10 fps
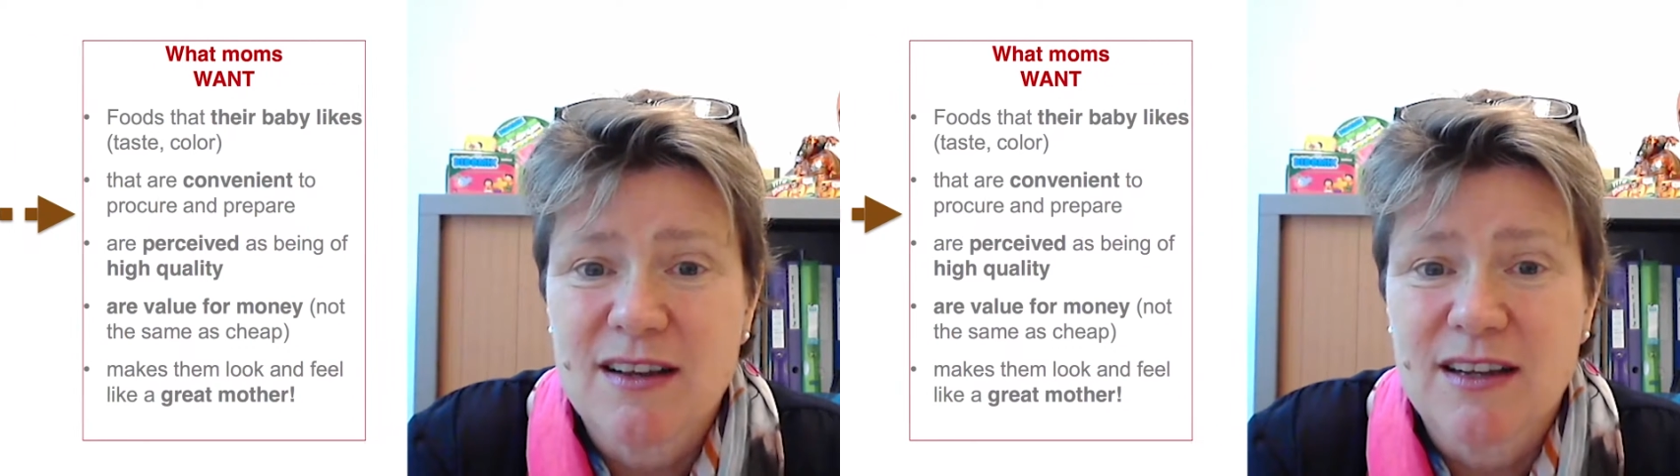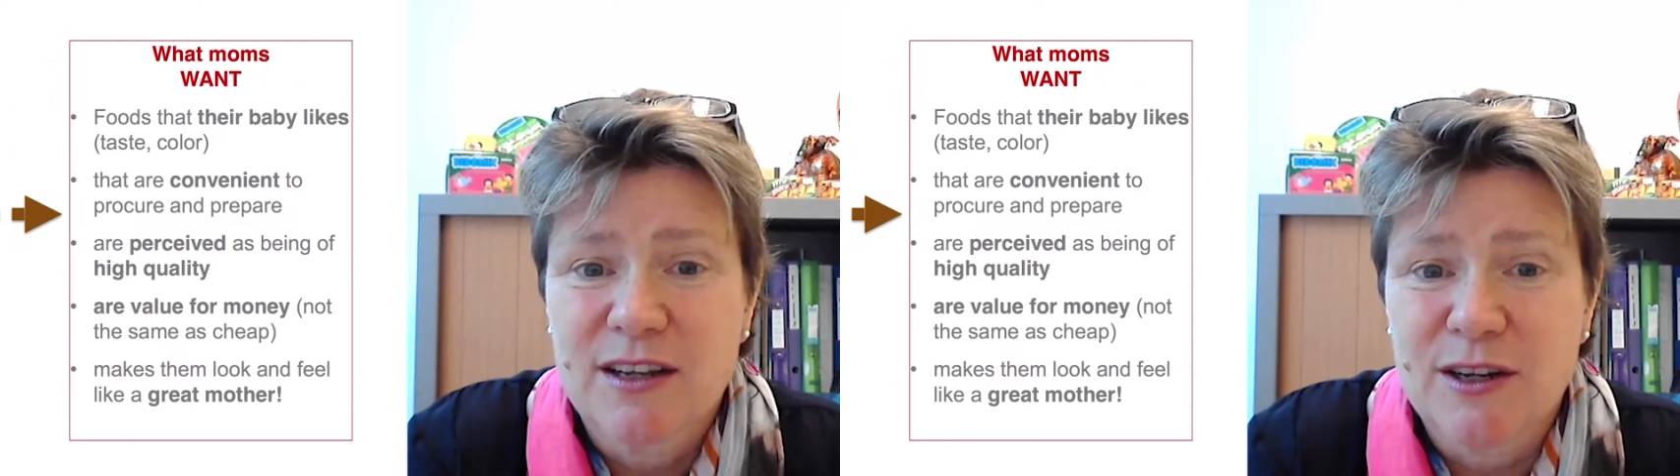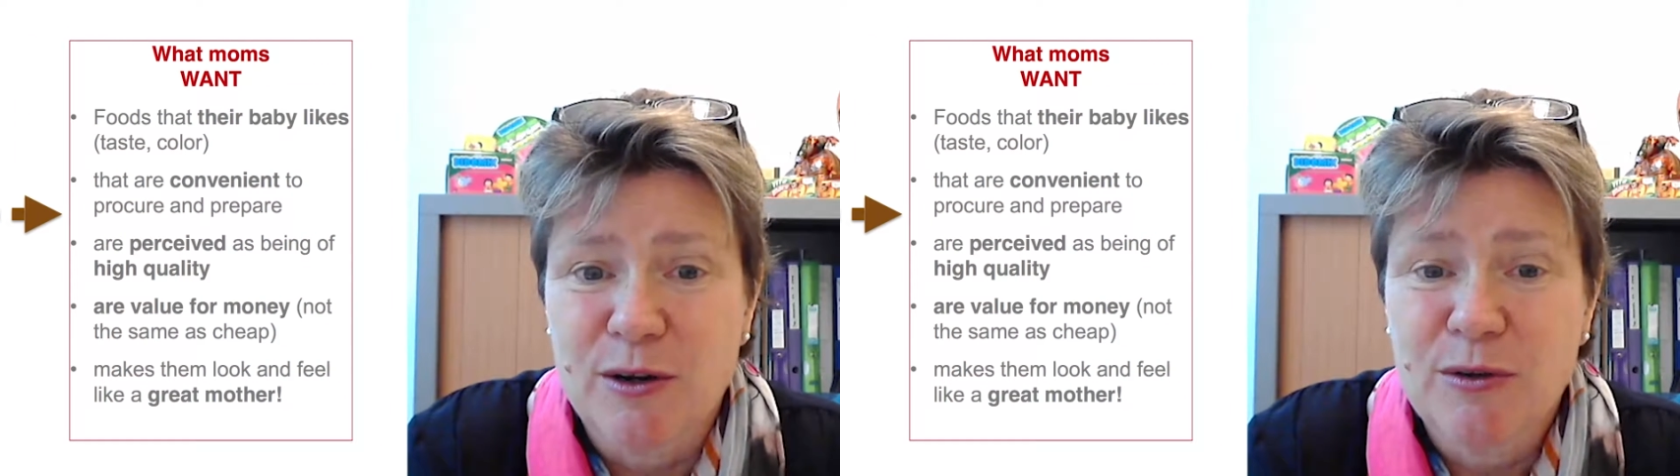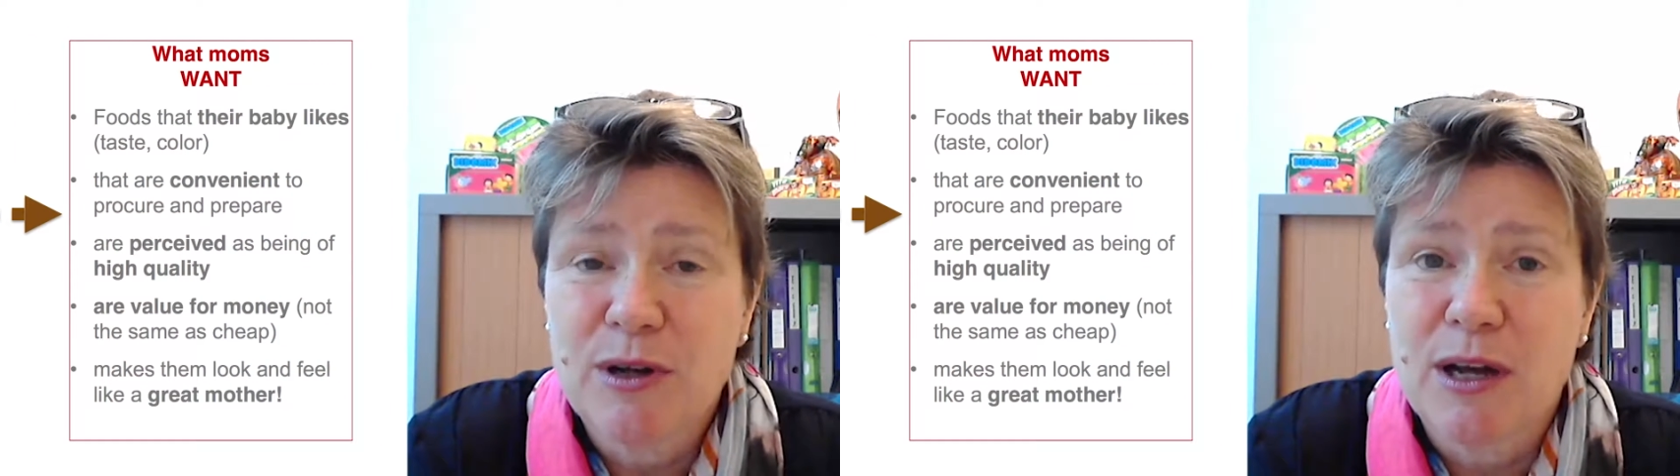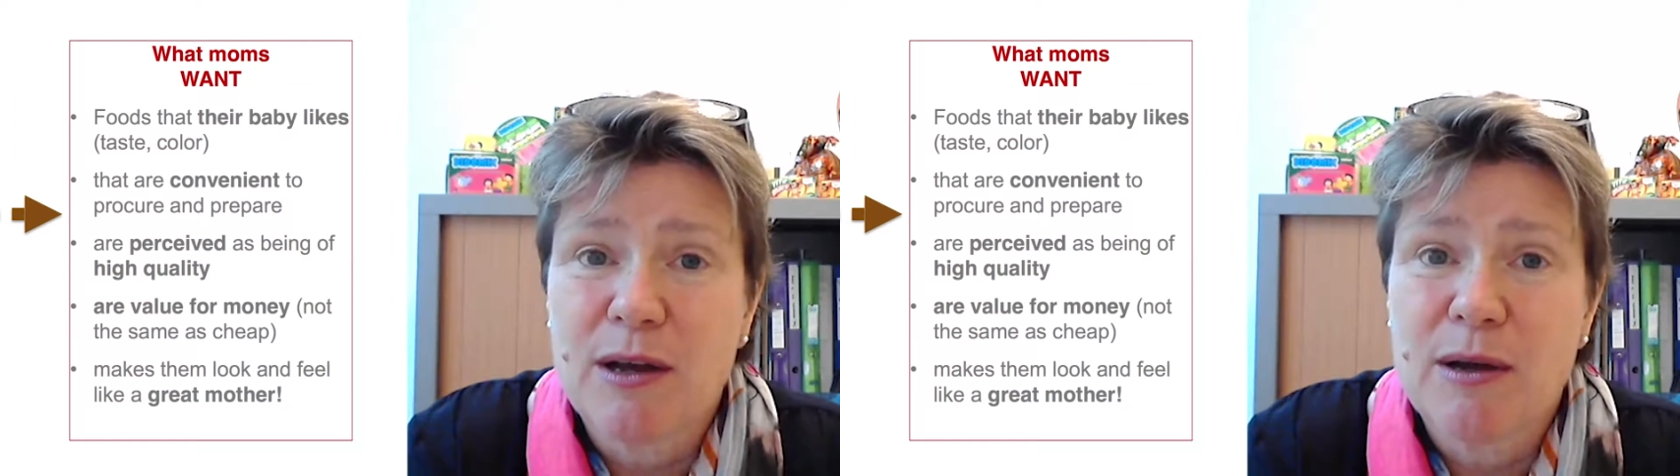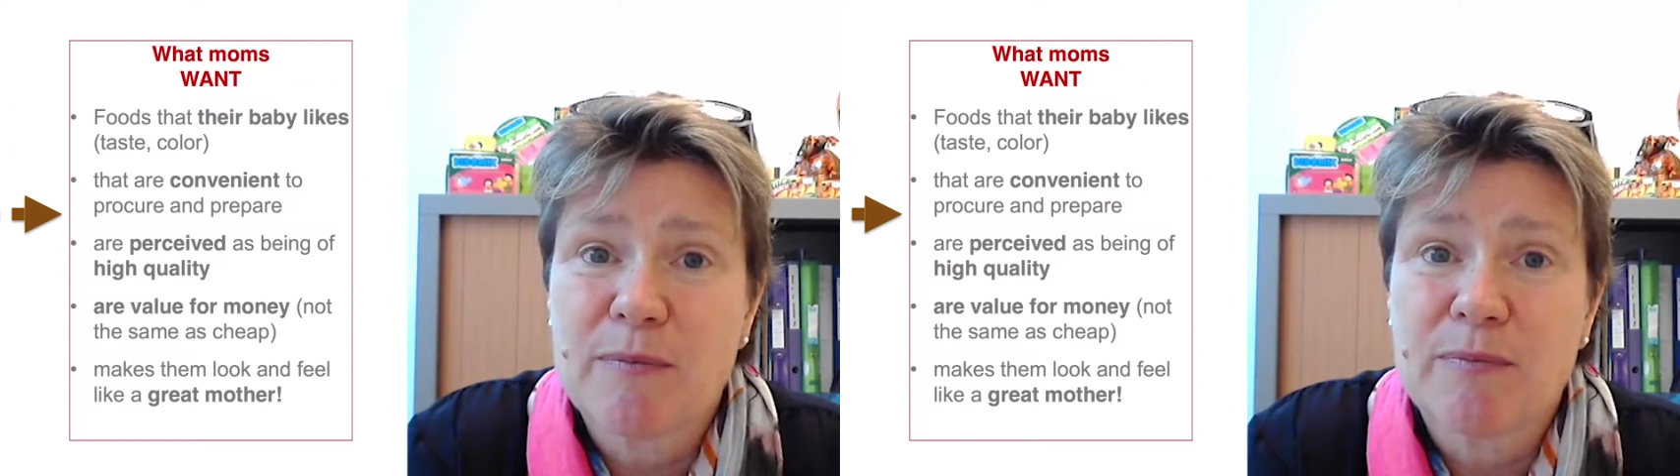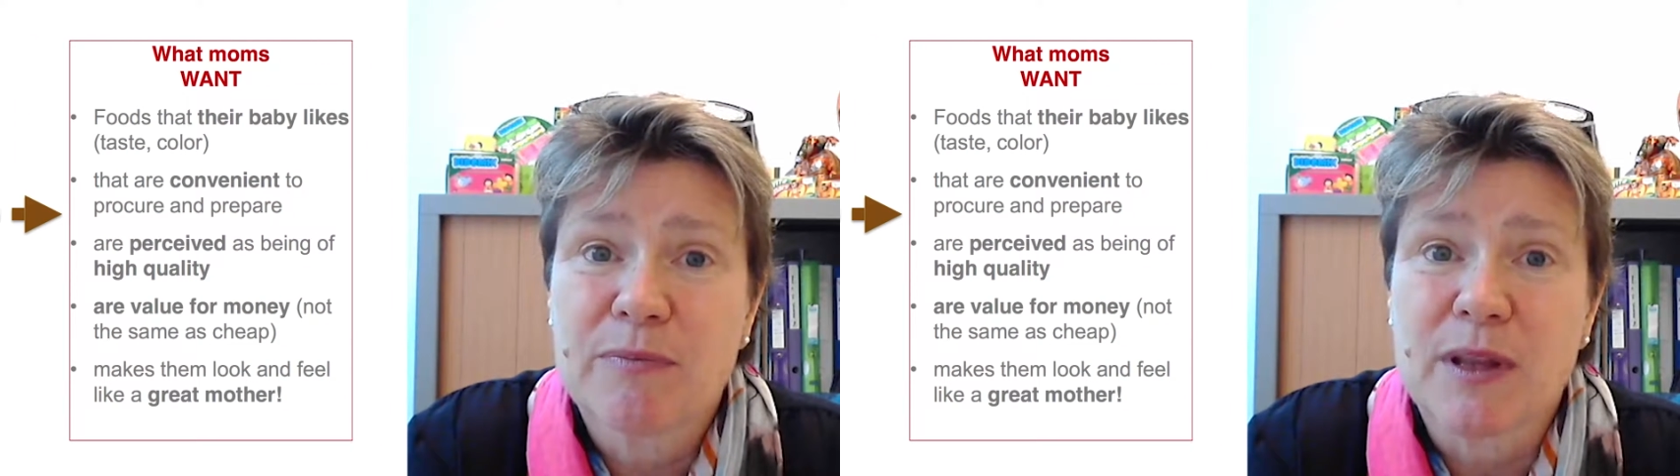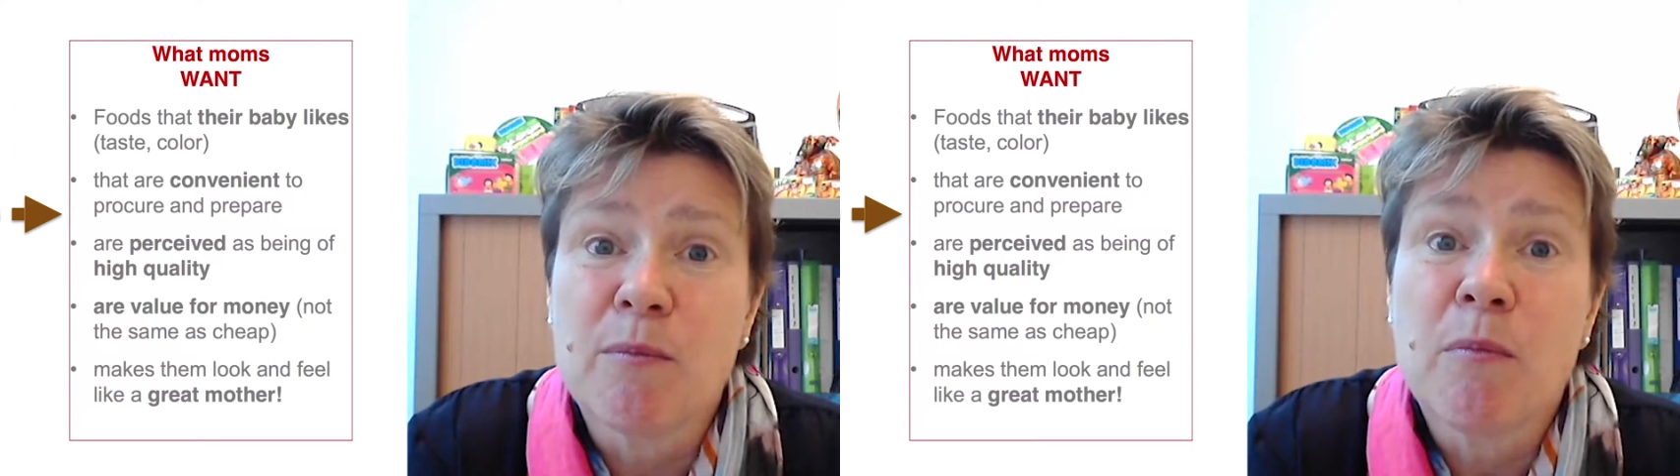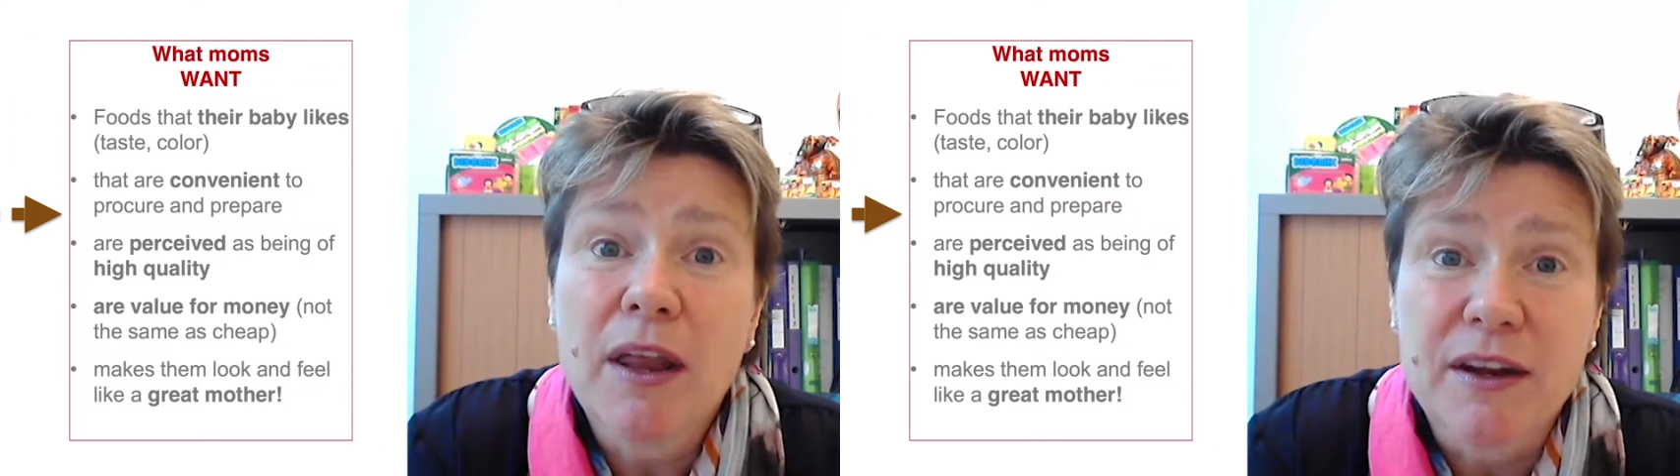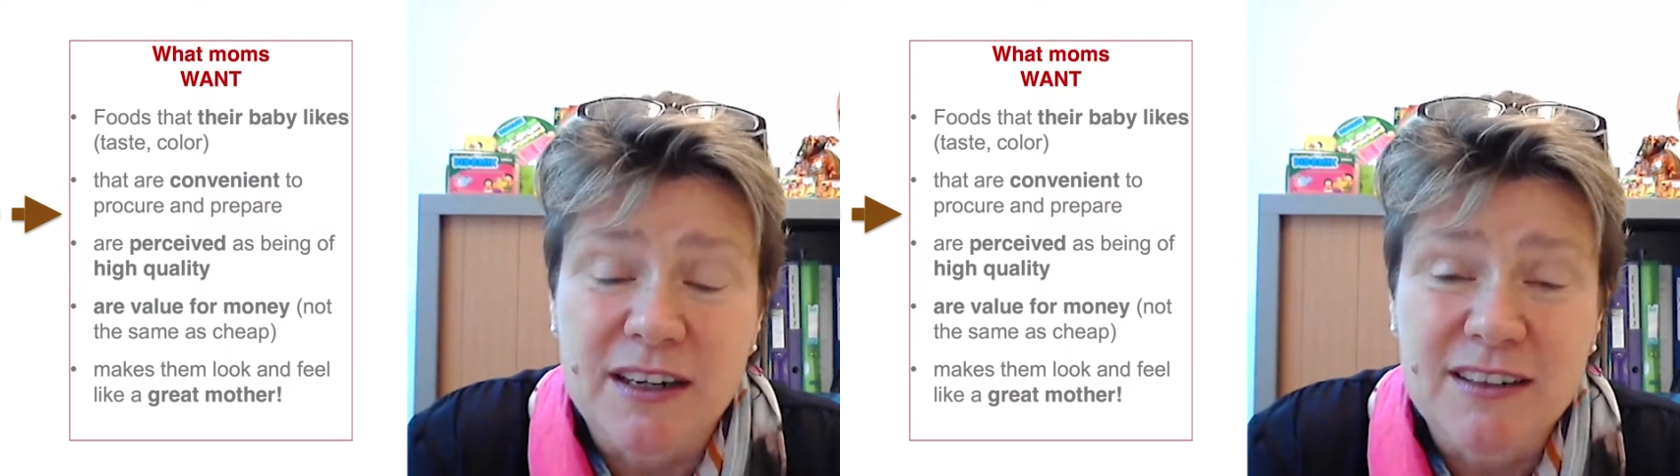A
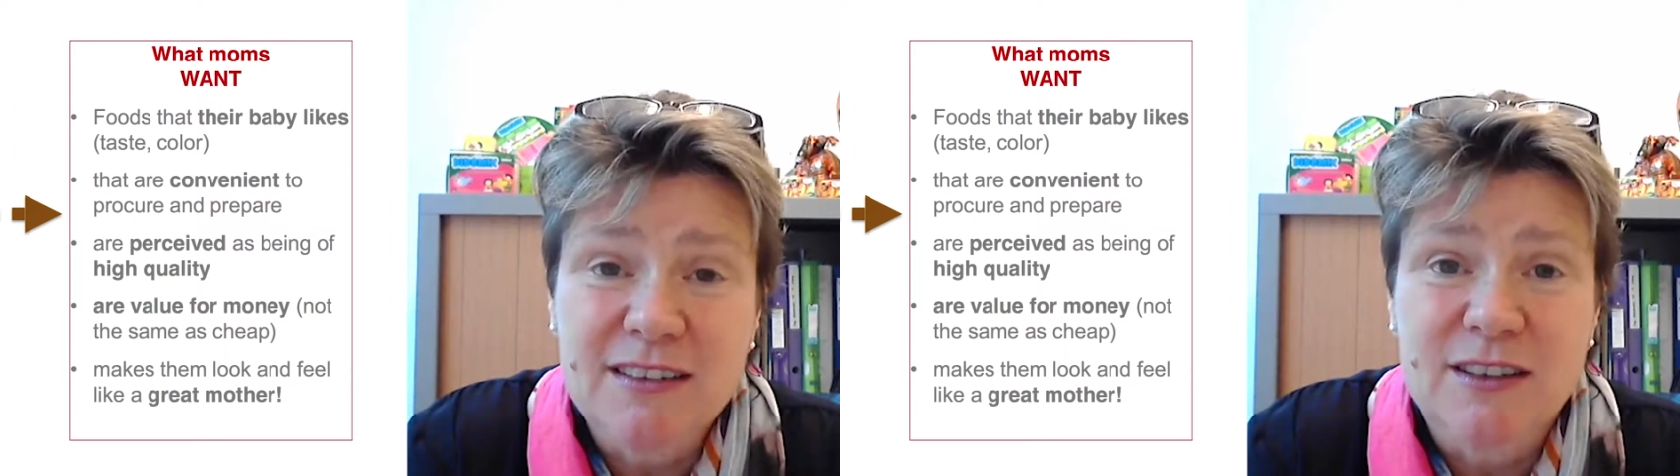mother